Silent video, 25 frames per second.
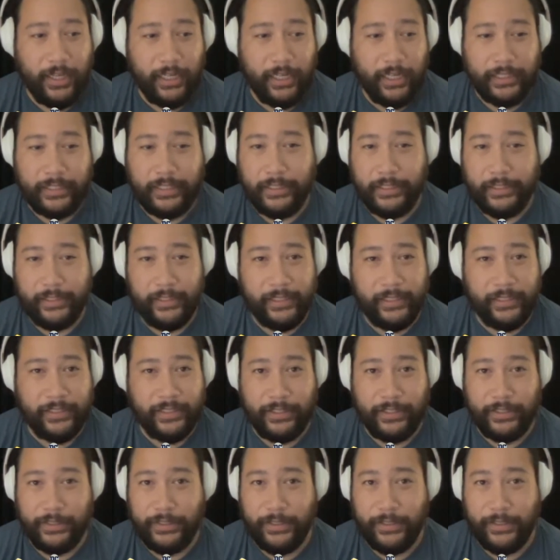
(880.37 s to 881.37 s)
a
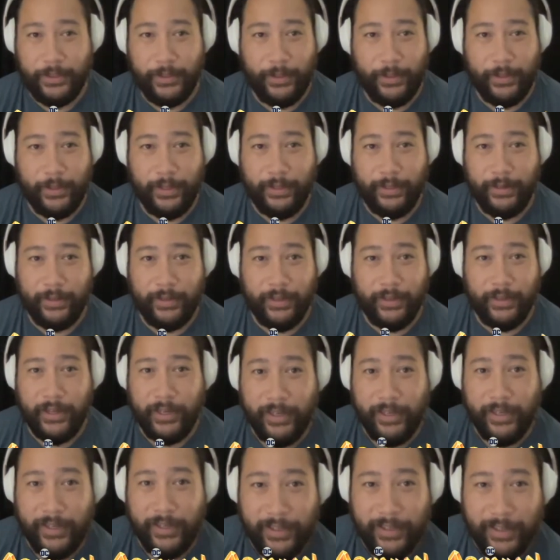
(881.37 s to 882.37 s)
is a whole other
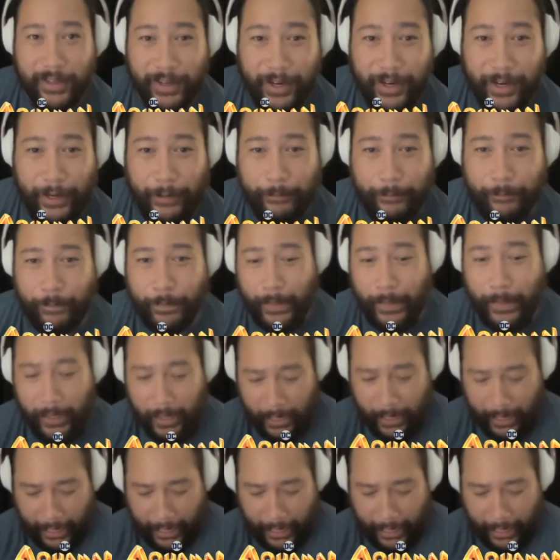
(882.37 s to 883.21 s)
thing um